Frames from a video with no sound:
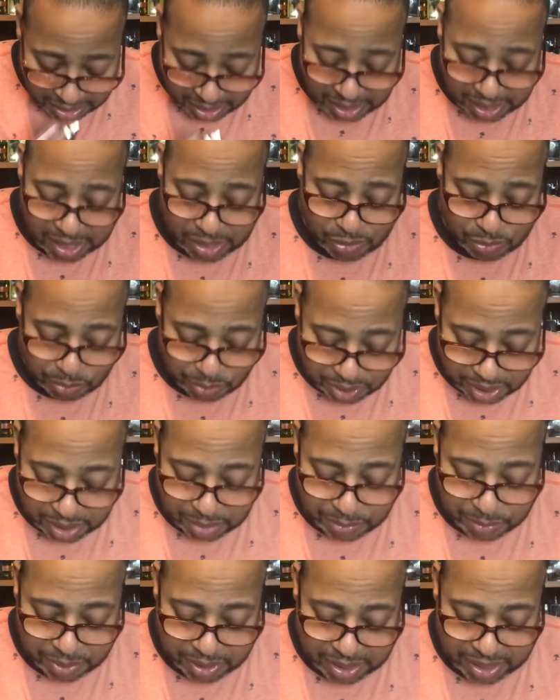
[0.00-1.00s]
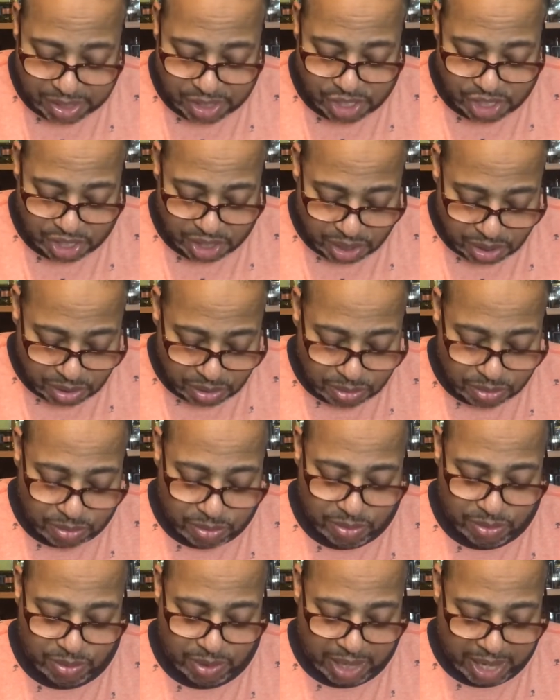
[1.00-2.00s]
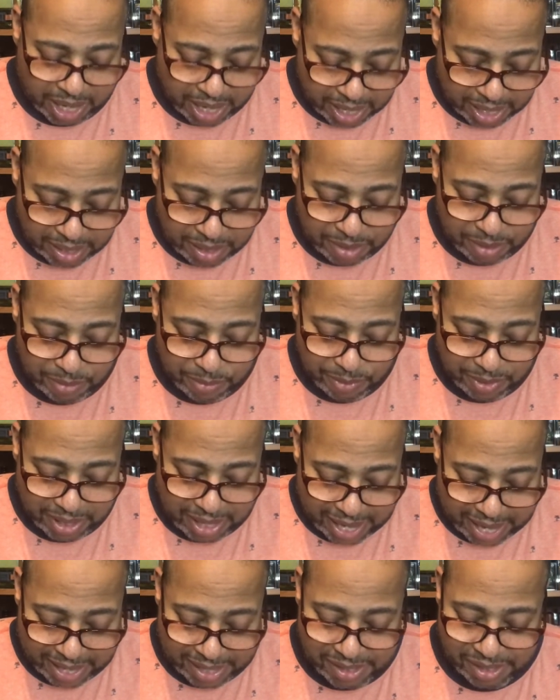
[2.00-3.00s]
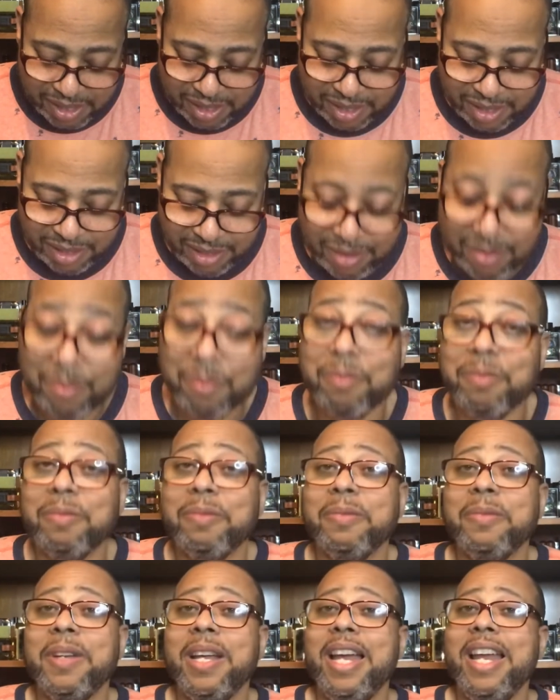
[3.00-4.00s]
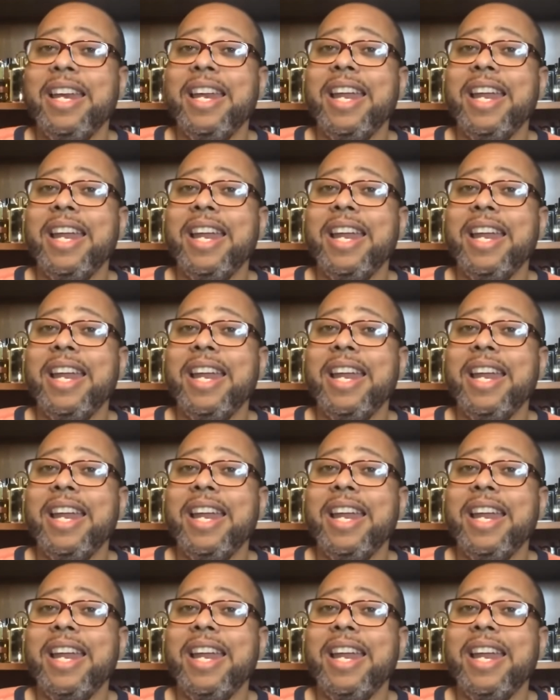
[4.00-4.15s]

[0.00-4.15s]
is really, really chill and relaxing. And